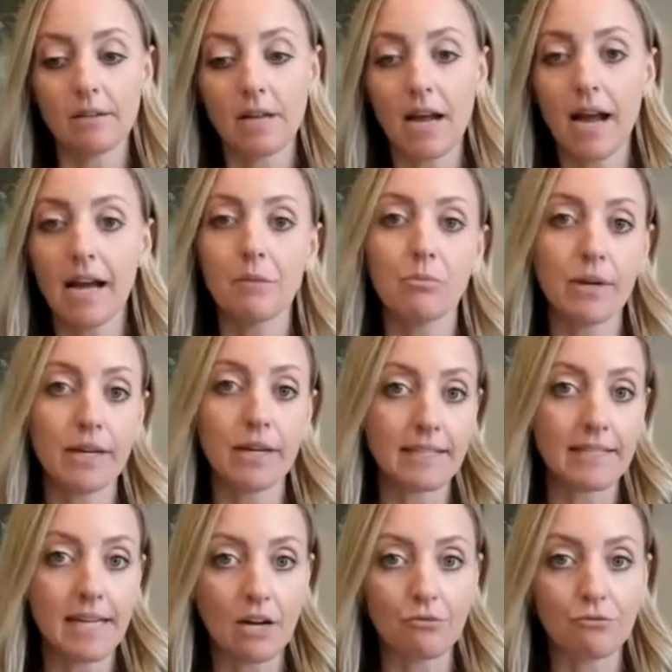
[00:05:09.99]
kind of break it
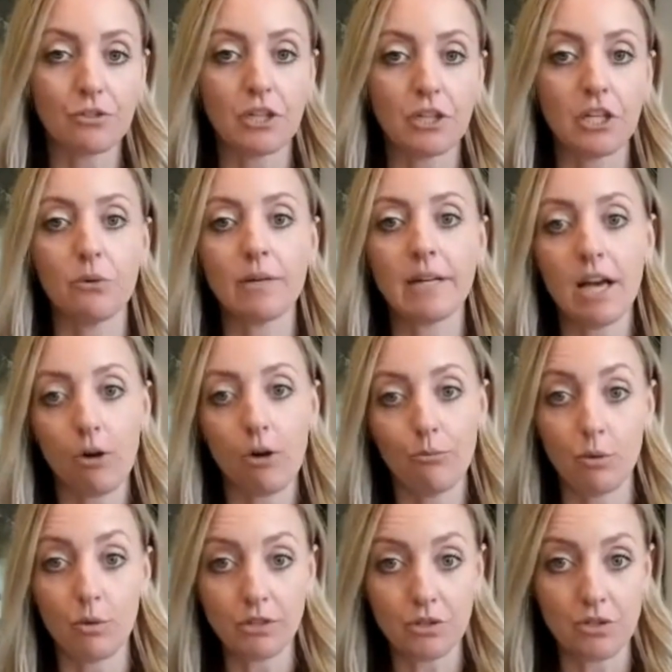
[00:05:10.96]
down for you and help
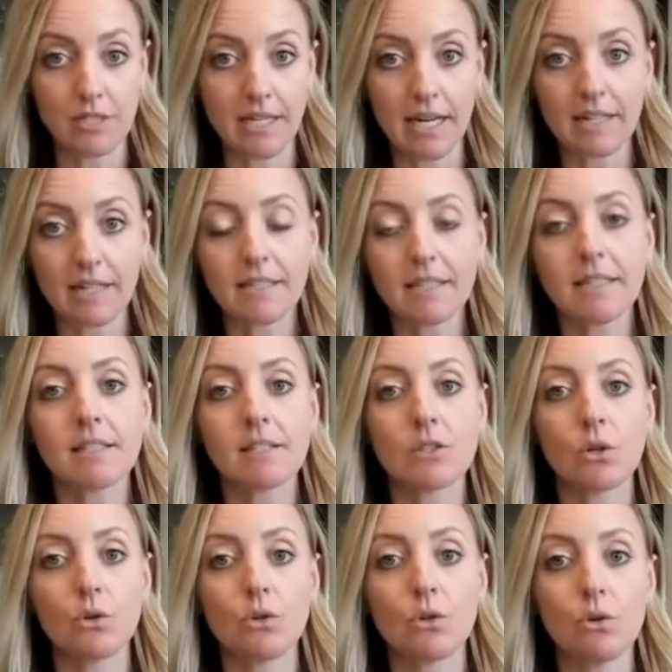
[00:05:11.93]
you understand it
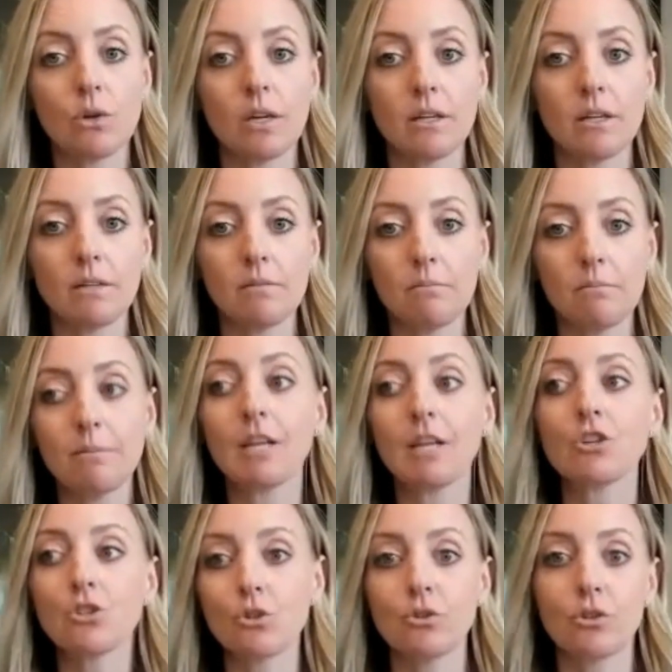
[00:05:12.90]
so you can make
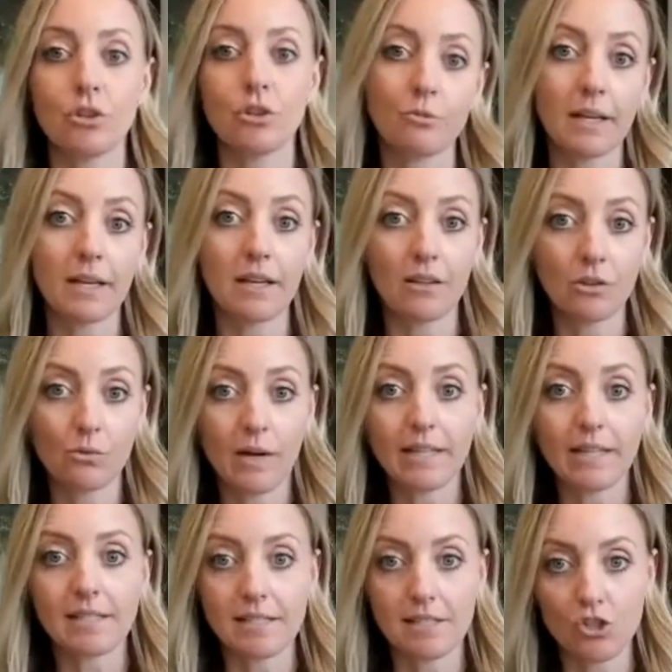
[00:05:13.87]
sure that you're making the
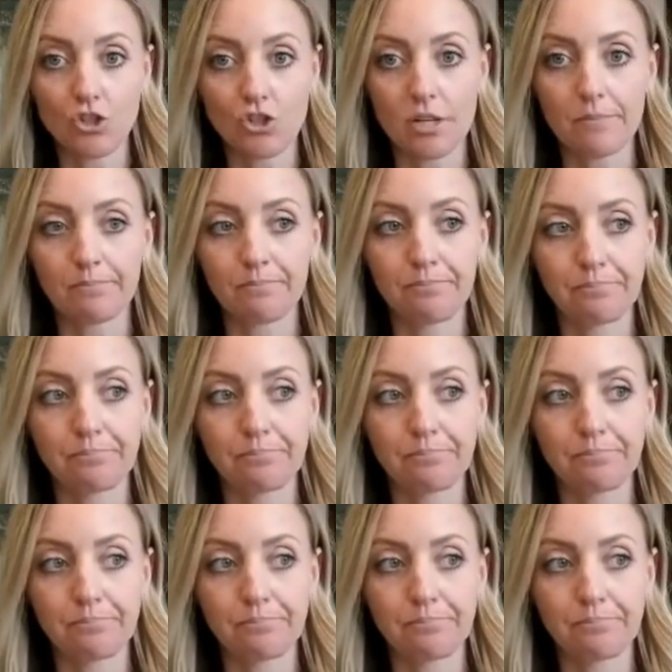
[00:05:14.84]
right decision?